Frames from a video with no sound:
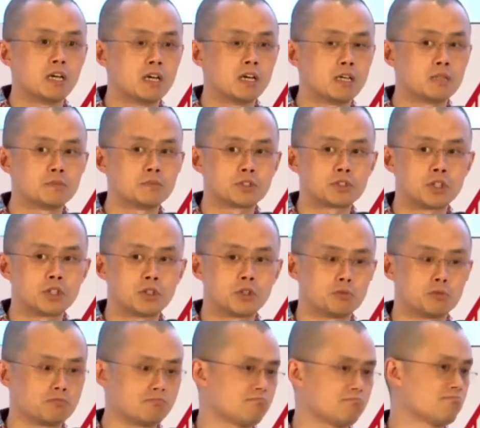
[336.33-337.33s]

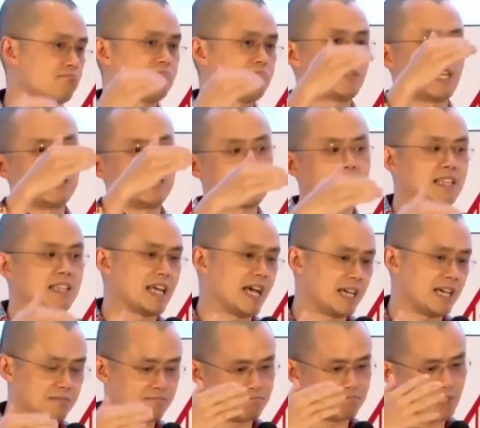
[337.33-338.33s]
So I said
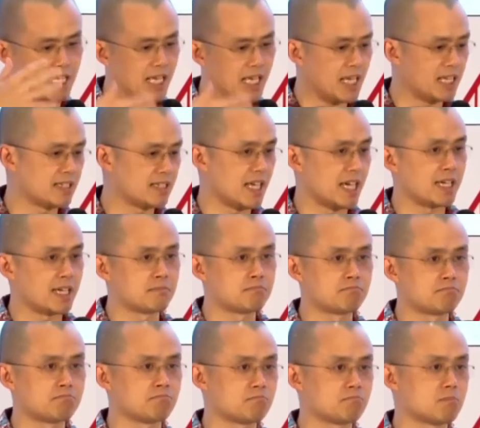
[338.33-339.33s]
that, and
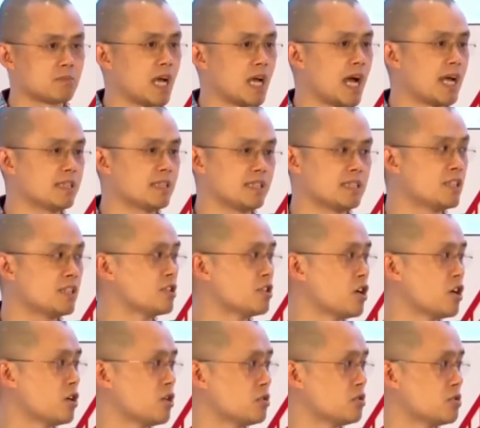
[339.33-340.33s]
then I didn't
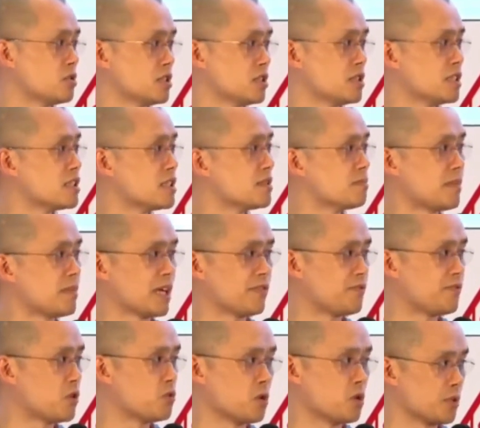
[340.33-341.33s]
know my
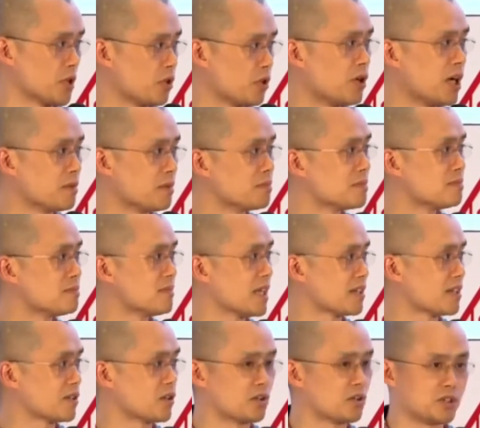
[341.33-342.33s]
phone will blow up
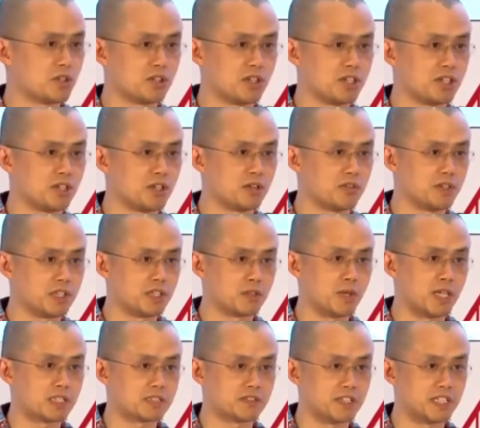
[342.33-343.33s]
like over the
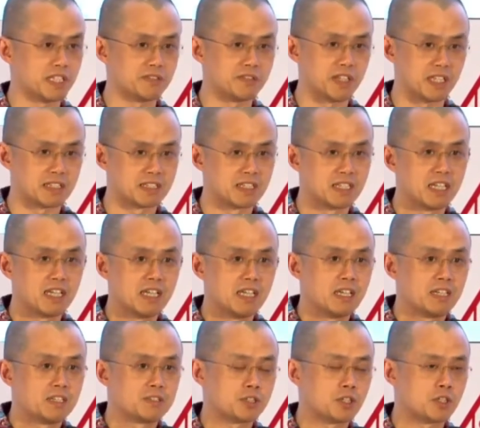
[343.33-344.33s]
rest of the evening.
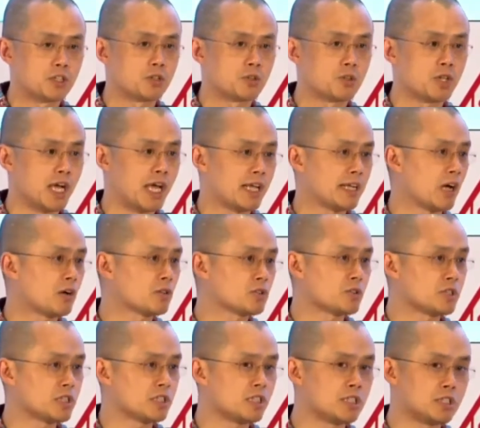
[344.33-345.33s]
So, and I
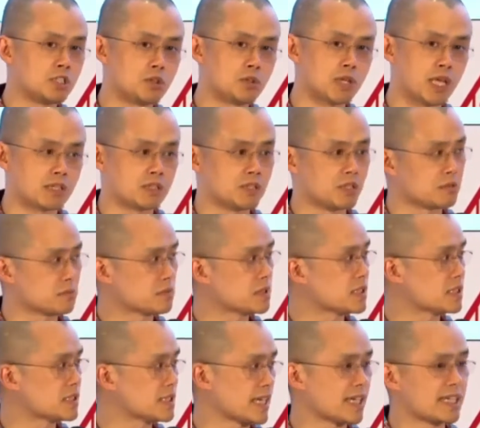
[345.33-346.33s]
also didn't know, like, no,
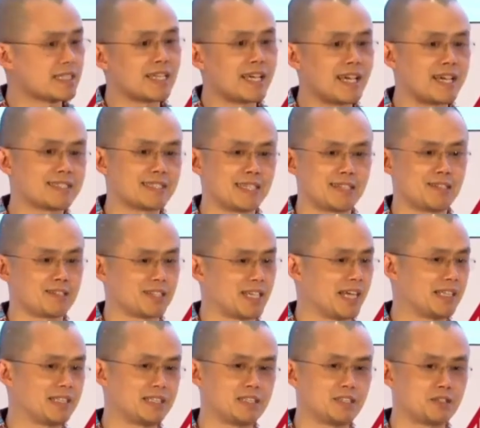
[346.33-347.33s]
the second day I said, look,
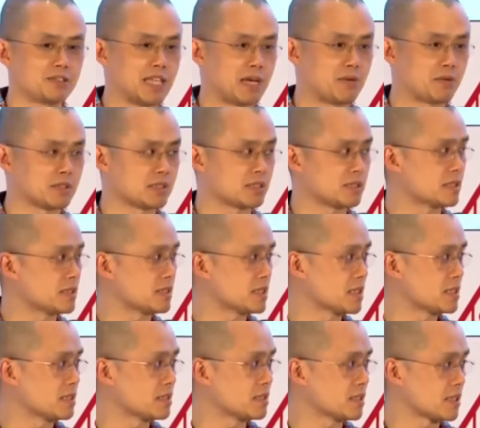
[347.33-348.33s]
I didn't know
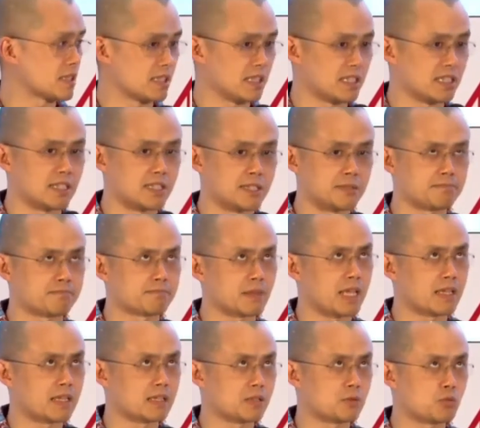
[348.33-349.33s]
this is the,
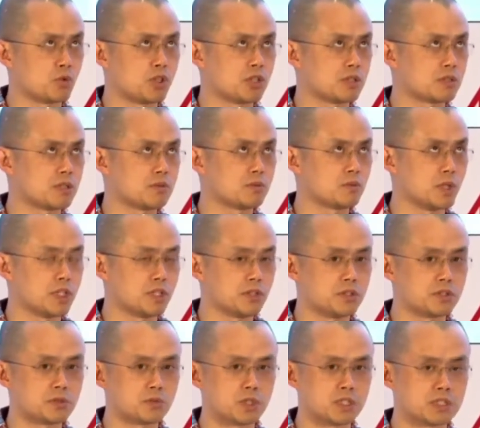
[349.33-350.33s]
I think the word we
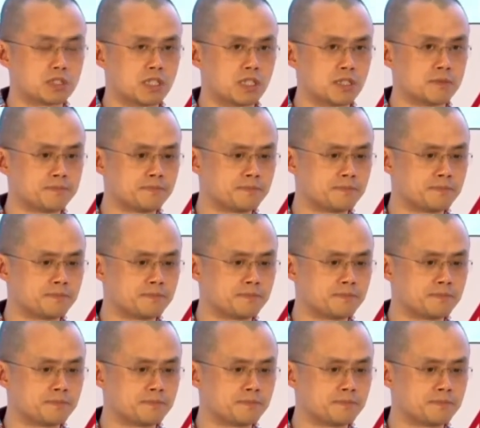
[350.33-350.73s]
used was